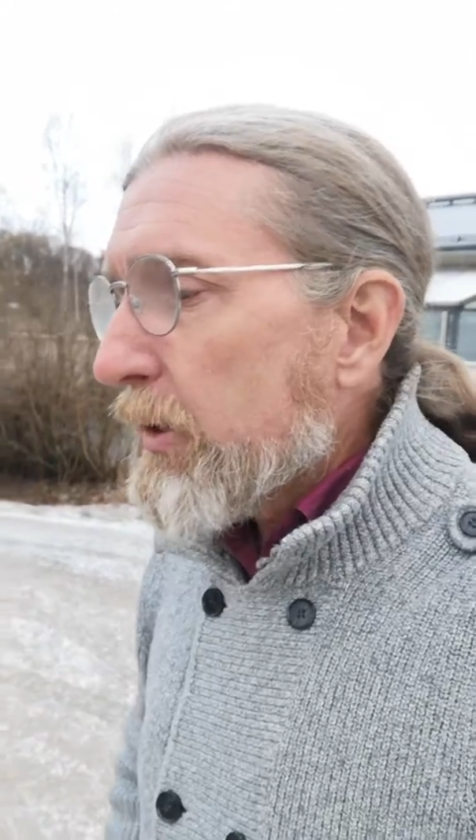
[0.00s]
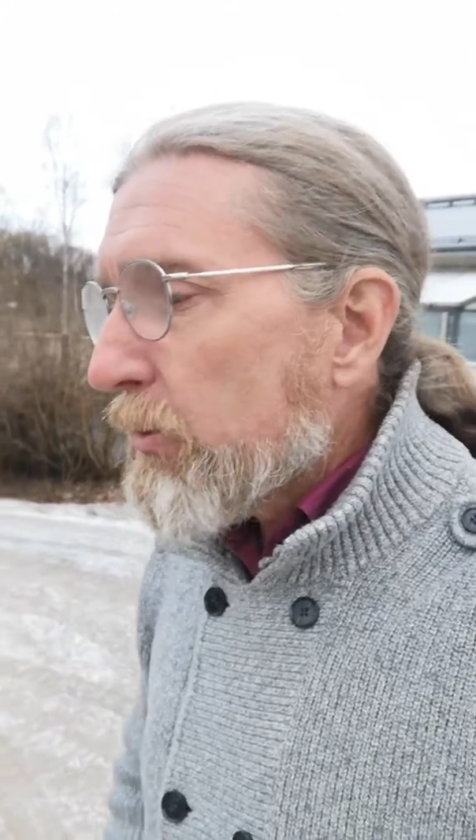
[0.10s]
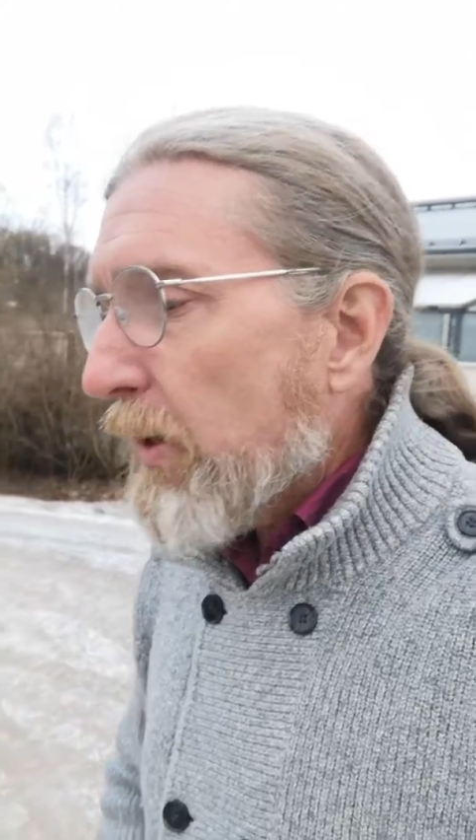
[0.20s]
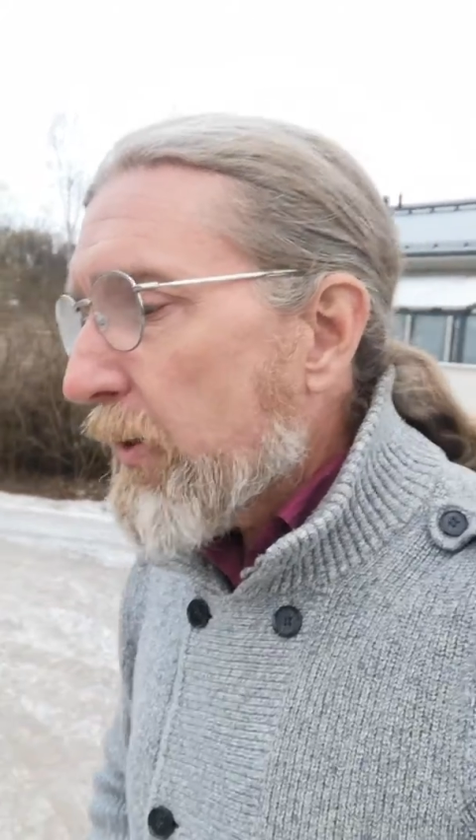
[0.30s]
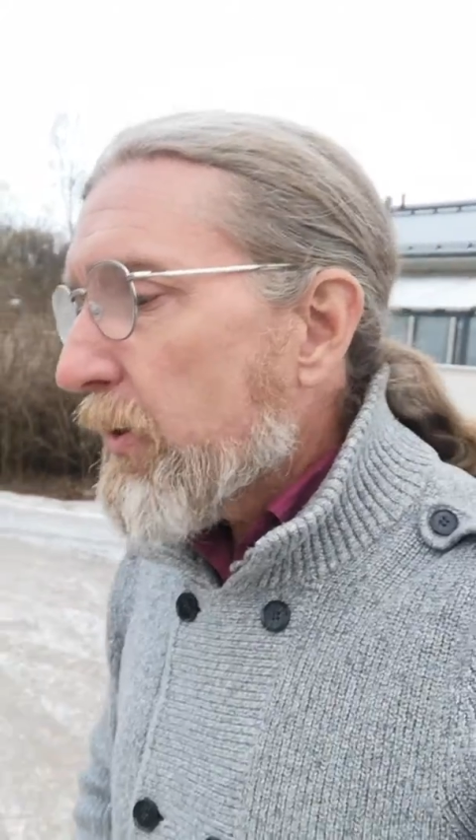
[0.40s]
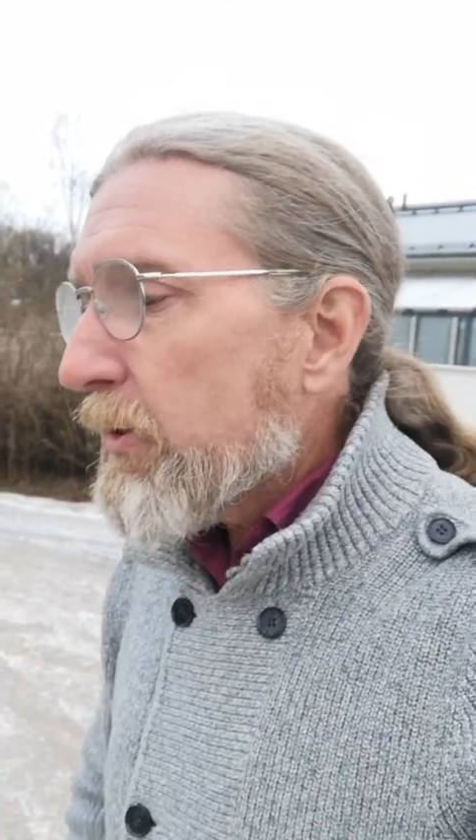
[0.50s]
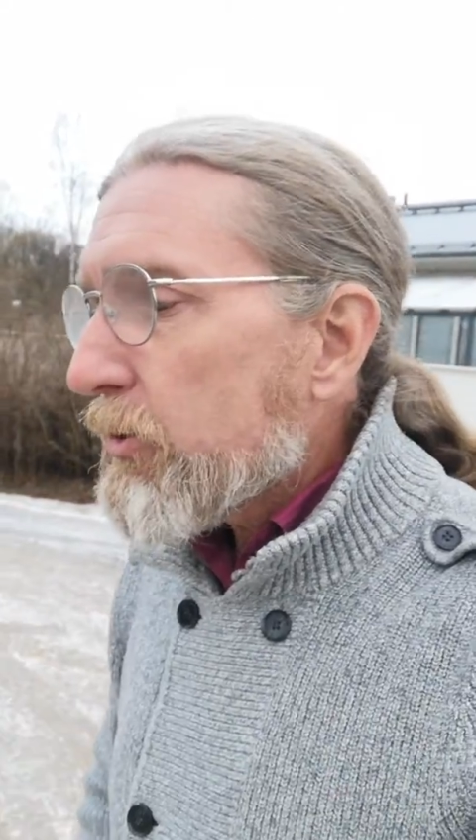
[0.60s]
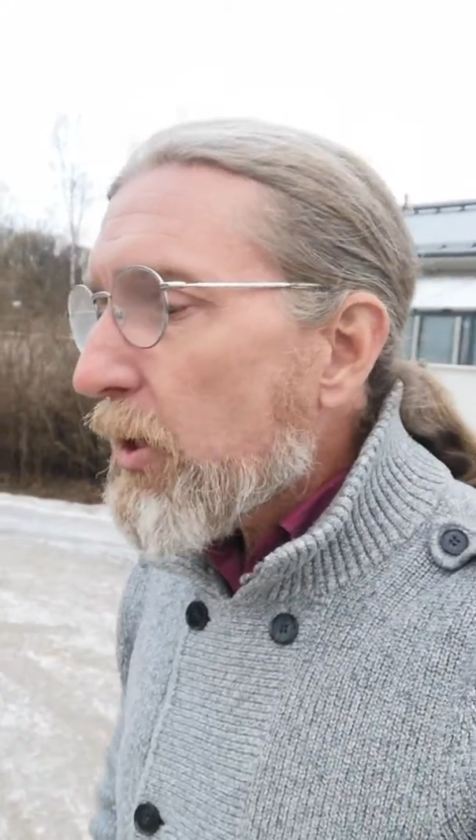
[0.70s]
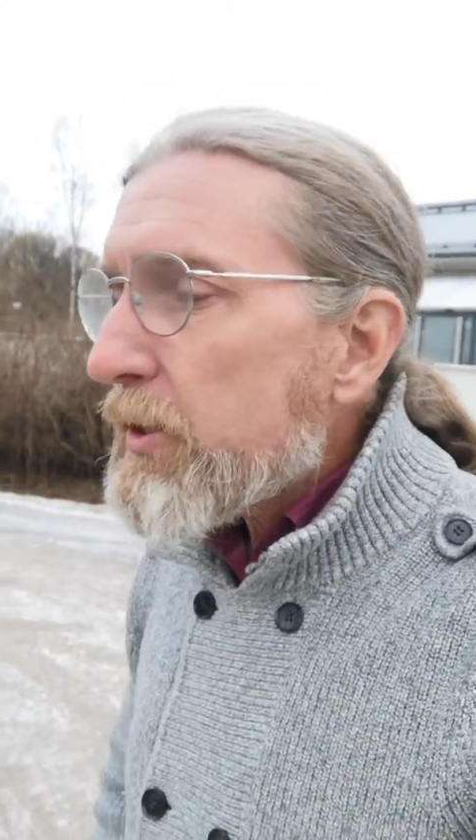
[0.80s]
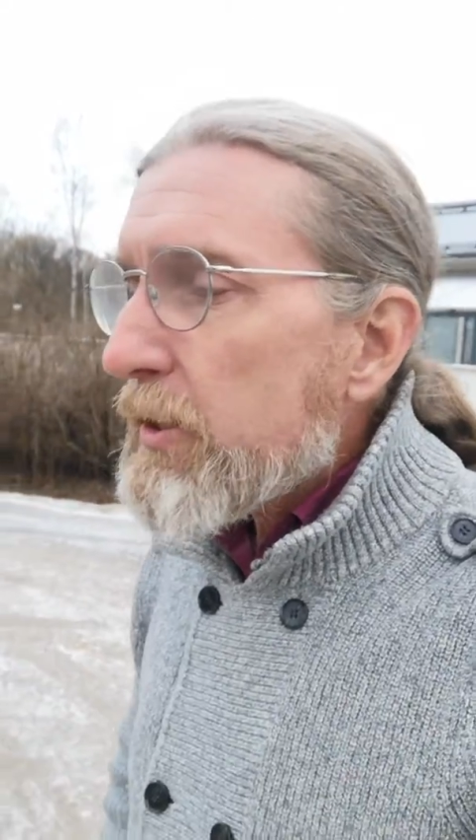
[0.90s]
or rather the
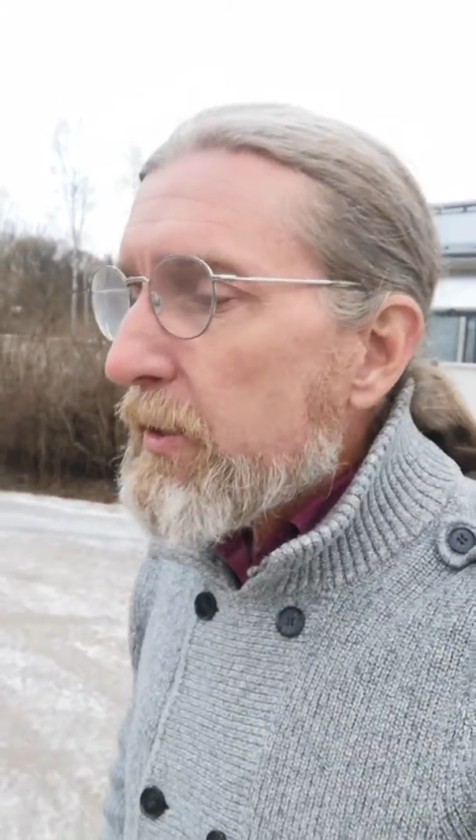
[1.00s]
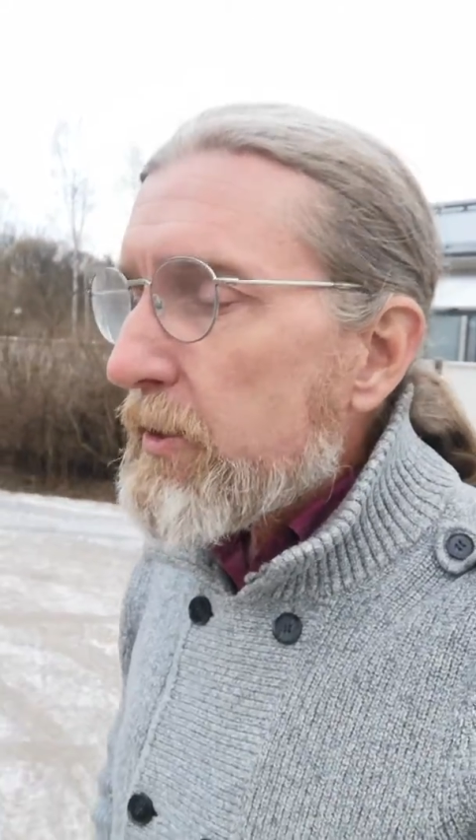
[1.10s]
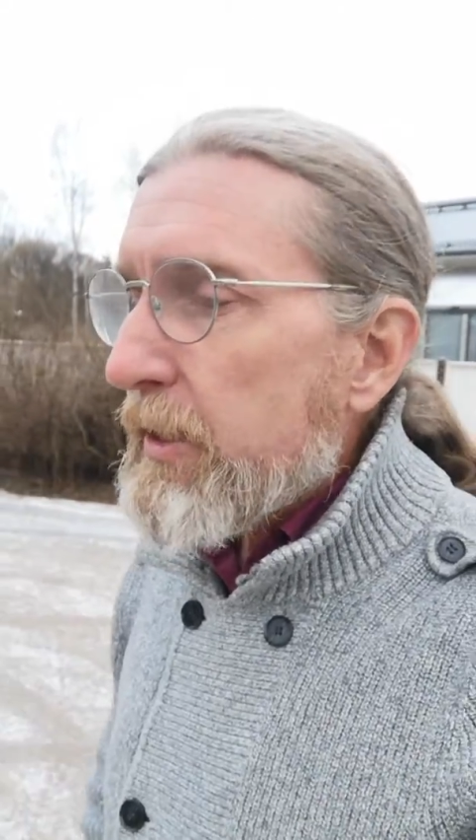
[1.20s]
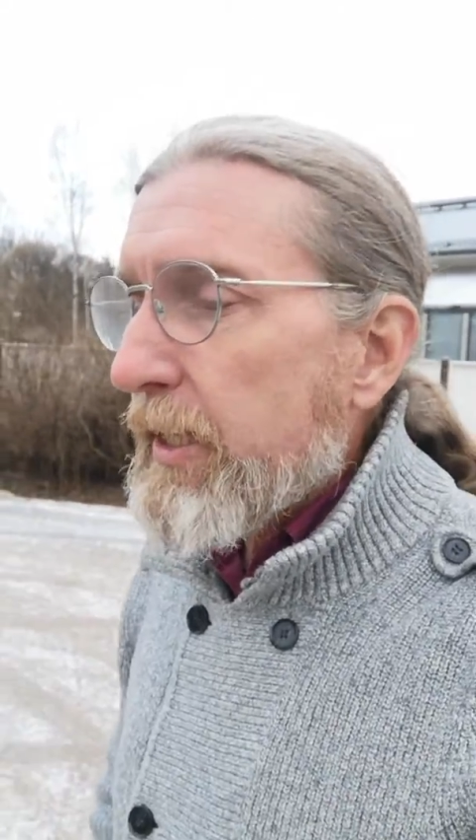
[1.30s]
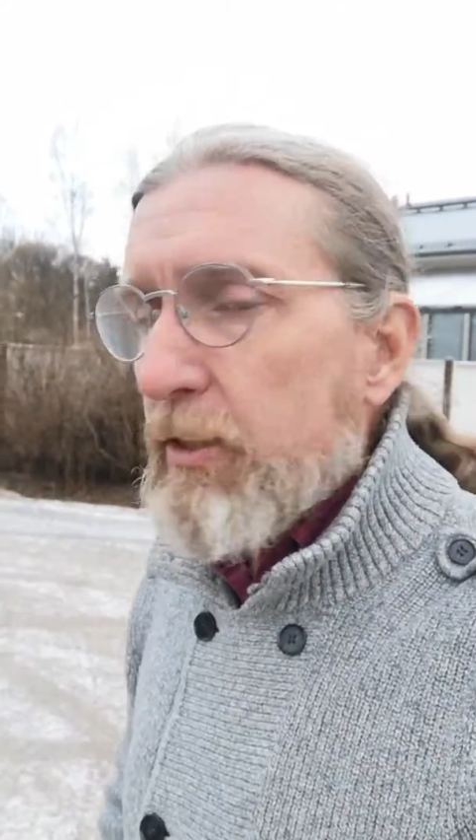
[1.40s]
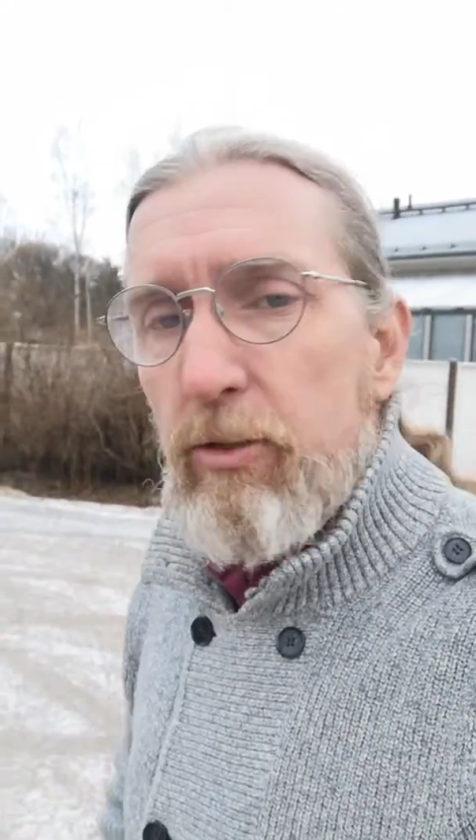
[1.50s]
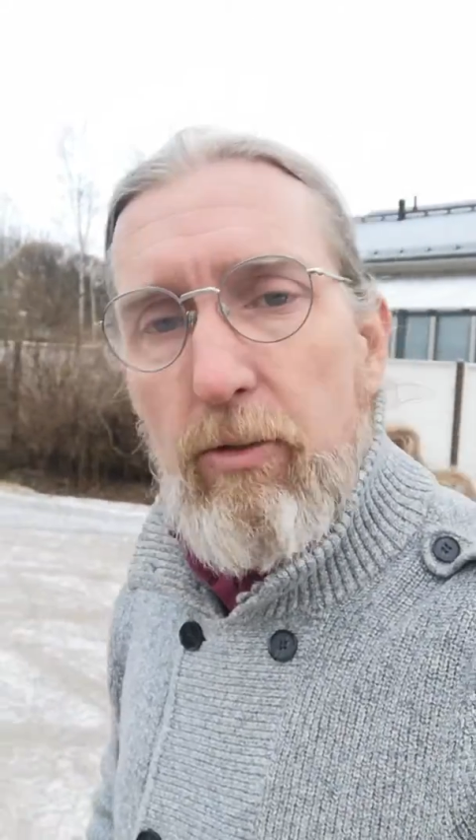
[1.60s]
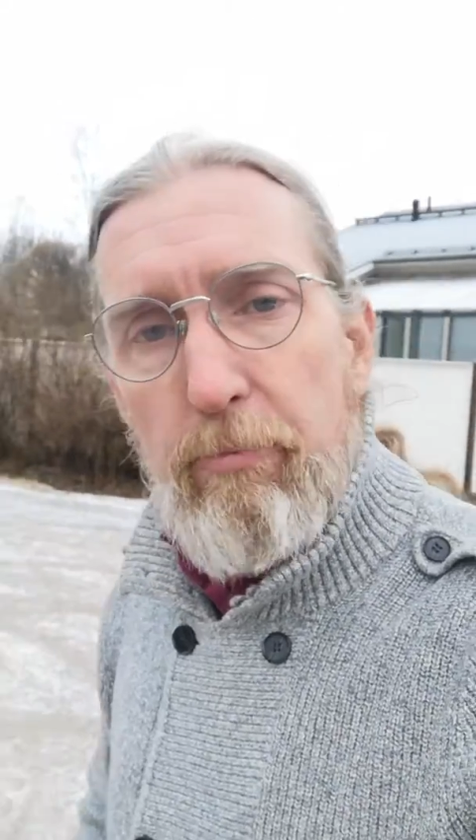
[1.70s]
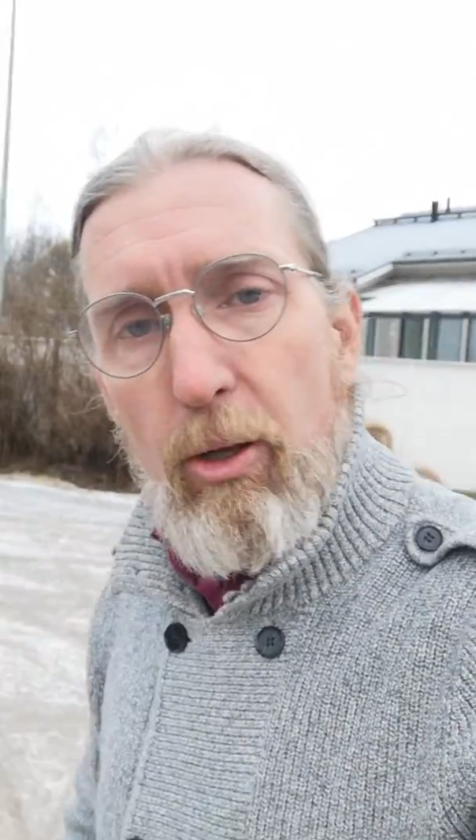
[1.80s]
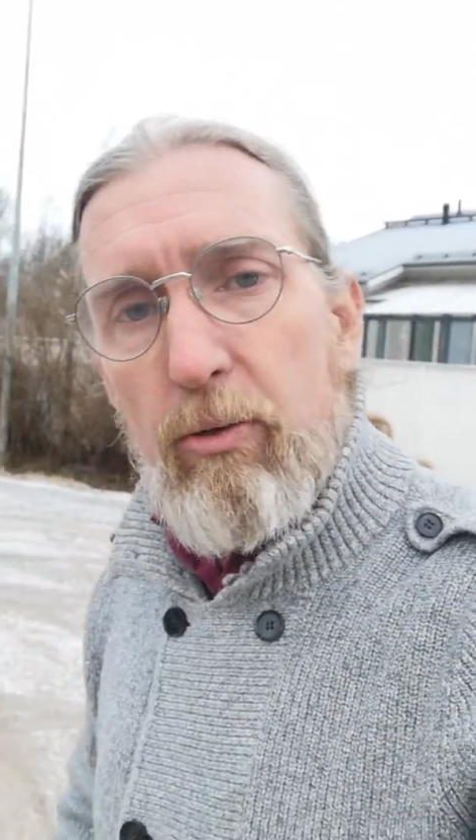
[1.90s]
trustless nature
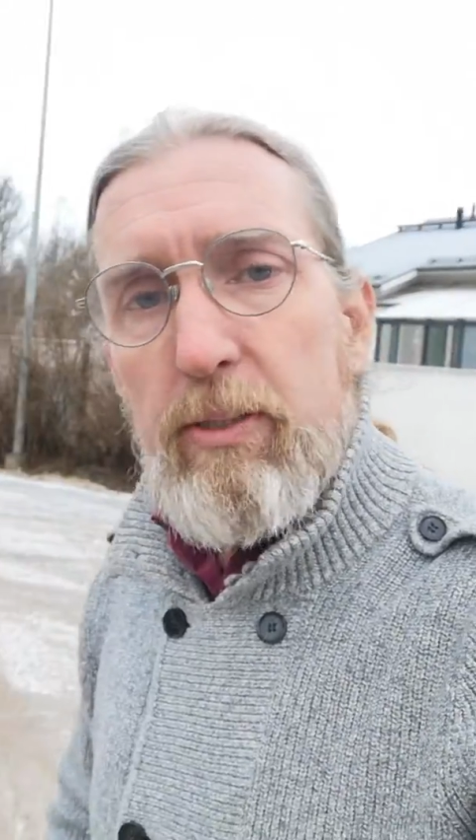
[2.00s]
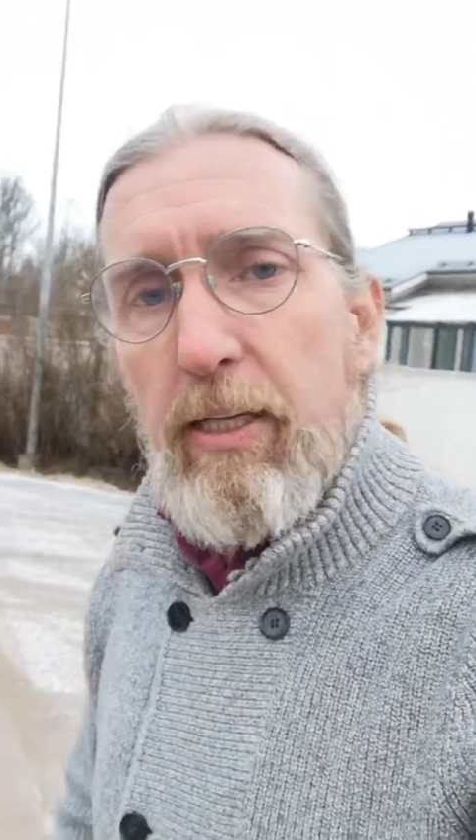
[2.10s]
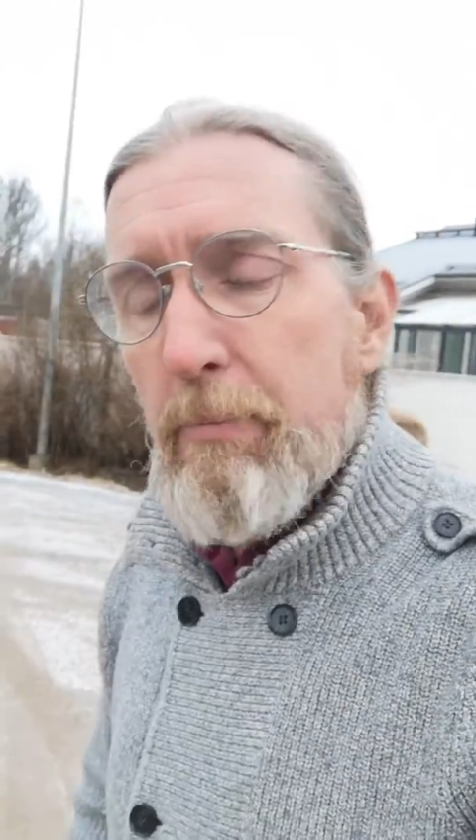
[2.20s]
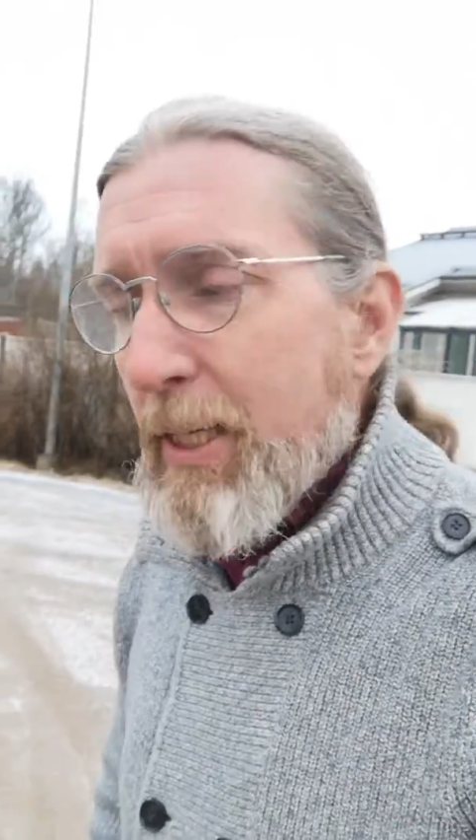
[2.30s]
of blockchain,